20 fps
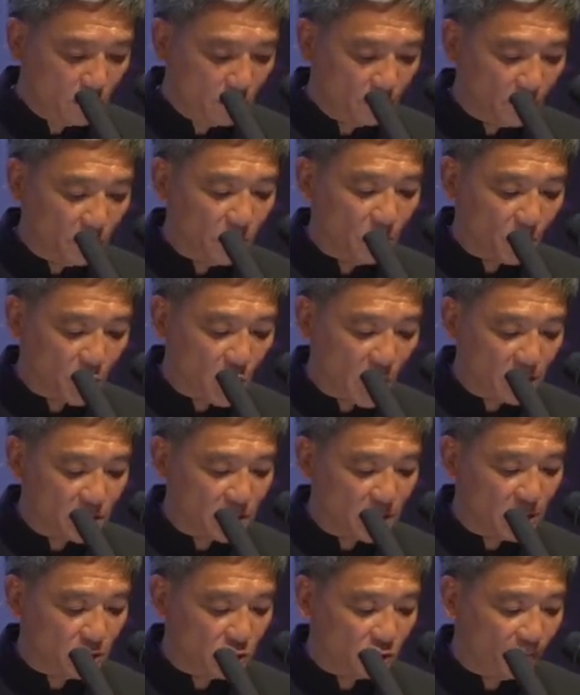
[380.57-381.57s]
from the
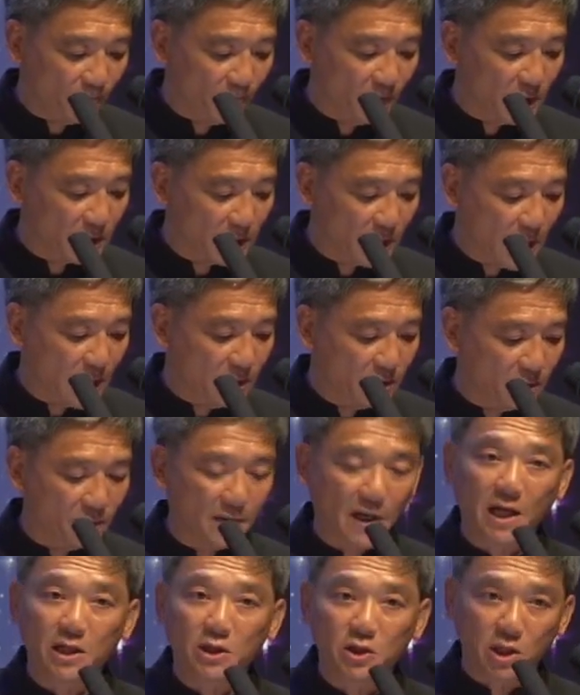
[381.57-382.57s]
Presidential First Lady of
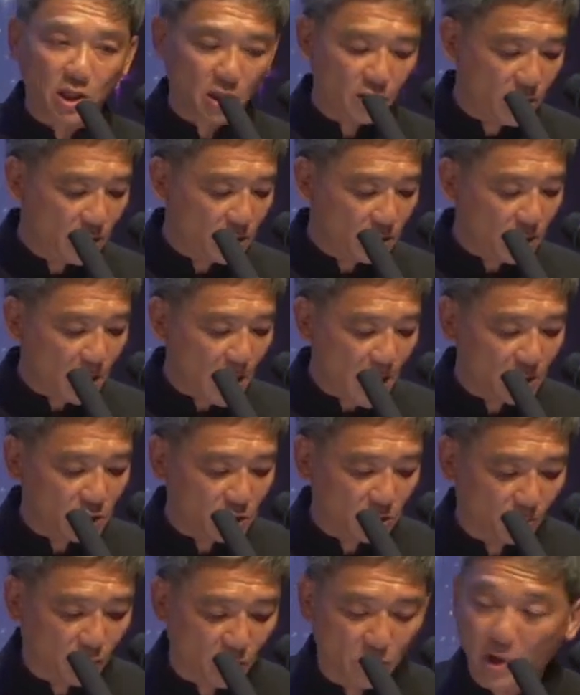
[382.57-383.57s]
Nigeria,
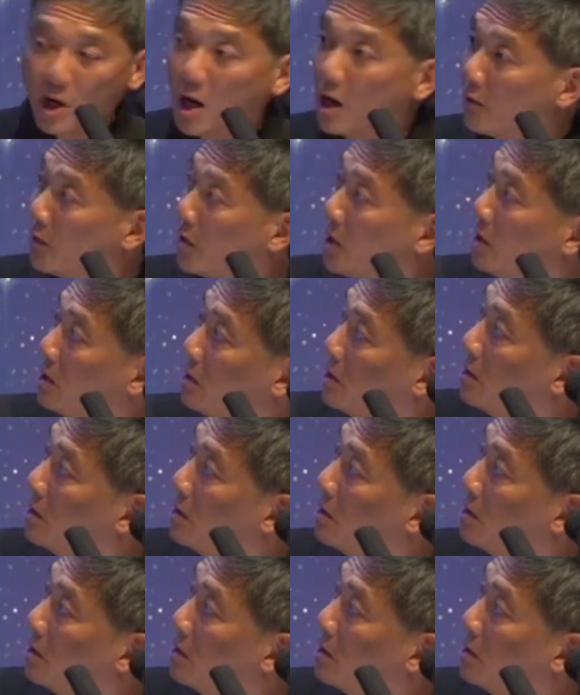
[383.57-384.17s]
Asha Barari.